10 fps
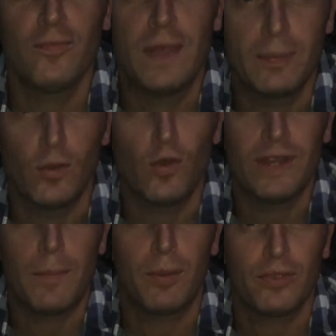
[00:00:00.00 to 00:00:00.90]
of people who,
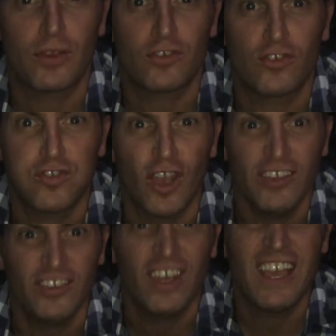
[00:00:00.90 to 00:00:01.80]
when they put their
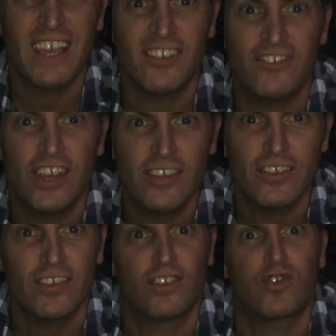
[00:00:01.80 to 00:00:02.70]
trust in
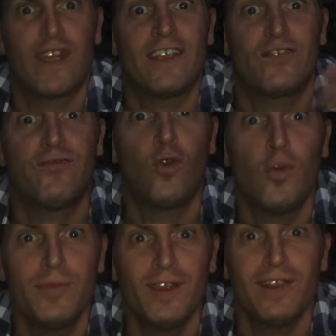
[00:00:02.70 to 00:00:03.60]
Jesus, it
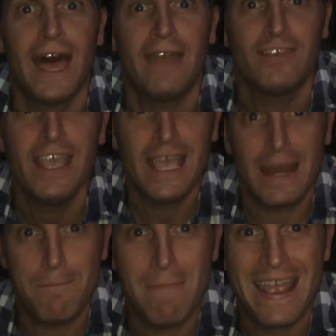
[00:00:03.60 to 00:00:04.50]
transformed their lives
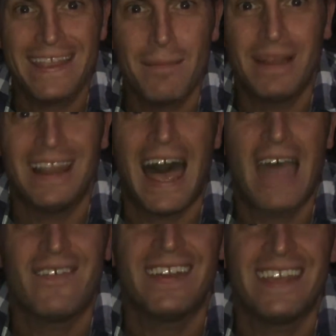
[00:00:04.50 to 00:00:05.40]
and made them
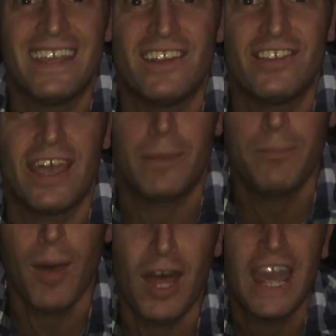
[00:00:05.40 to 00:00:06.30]
alive on the inside.
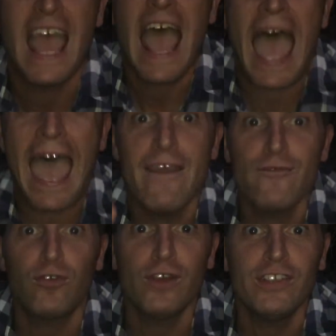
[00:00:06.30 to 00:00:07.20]
But
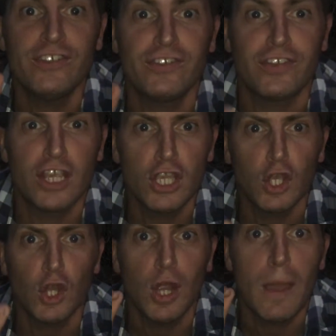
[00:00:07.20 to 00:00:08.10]
every
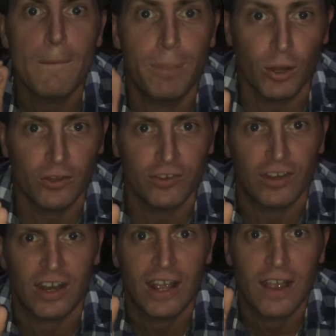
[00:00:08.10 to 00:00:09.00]
single
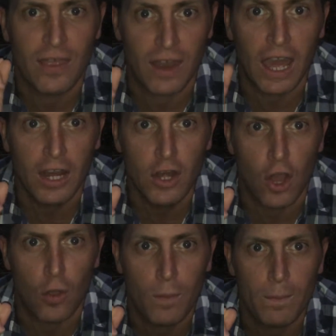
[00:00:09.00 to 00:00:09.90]
person that I
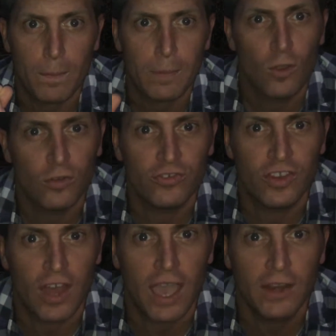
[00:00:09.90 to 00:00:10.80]
know who has
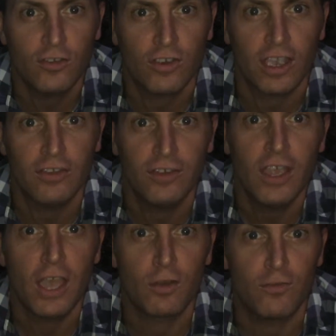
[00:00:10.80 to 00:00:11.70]
denied Christ
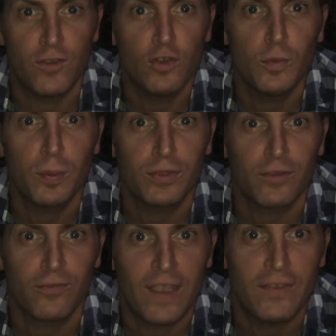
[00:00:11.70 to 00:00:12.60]
and refused to put
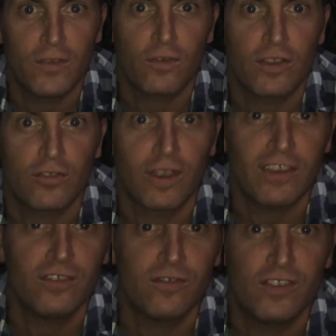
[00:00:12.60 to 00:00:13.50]
their faith in the
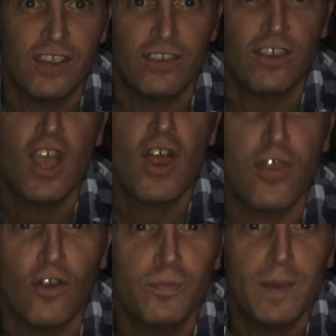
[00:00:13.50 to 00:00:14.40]
resurrection of Jesus,
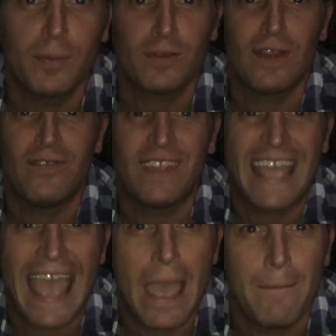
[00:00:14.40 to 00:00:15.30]
those people are
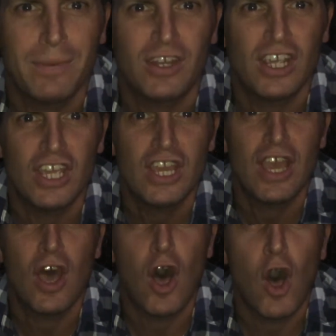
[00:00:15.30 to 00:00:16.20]
living empty,
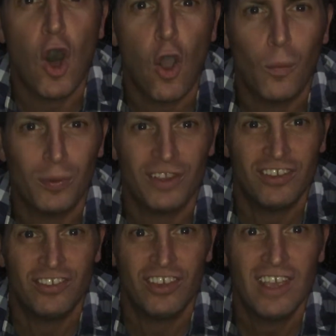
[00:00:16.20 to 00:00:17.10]

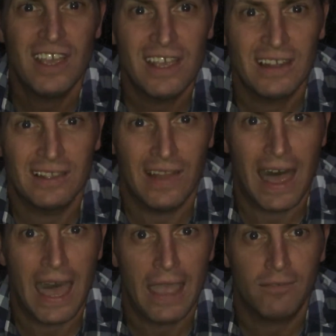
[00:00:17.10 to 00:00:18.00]
hopeless
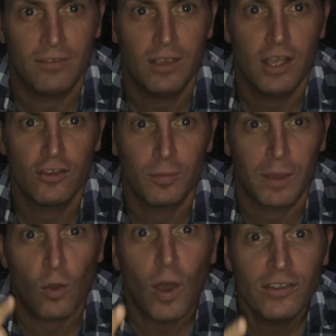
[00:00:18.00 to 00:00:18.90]
lives. So
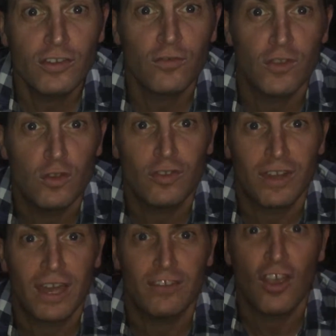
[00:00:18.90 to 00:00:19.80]
my question for you
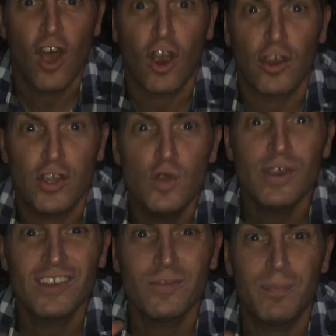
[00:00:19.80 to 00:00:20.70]
tonight is, are you
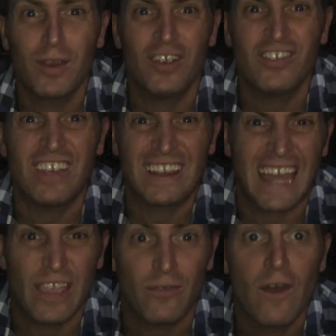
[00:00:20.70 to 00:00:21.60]
experiencing
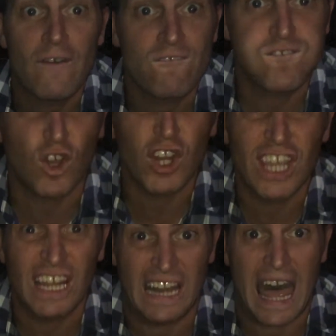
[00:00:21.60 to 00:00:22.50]
life
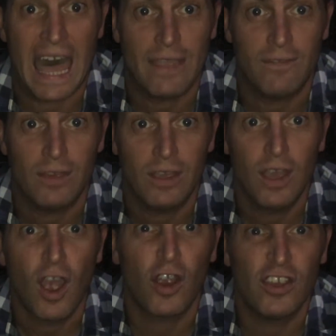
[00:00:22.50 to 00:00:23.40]
fully alive?
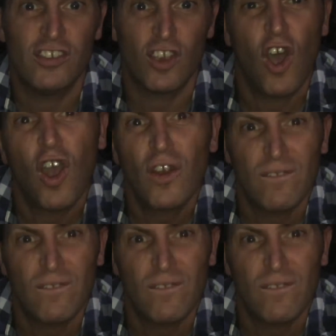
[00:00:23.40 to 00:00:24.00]
Is your heart